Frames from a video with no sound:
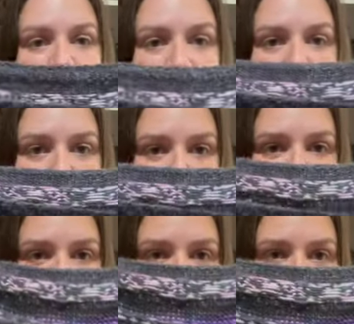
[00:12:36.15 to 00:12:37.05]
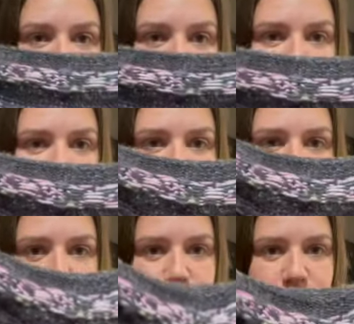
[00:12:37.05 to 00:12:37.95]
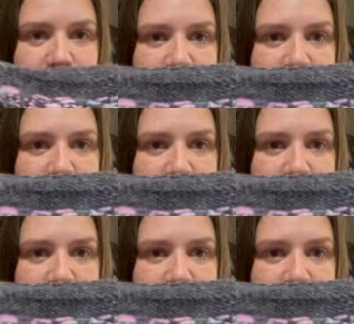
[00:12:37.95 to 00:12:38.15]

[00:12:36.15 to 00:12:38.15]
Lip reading: I'm guessing that my floats didn't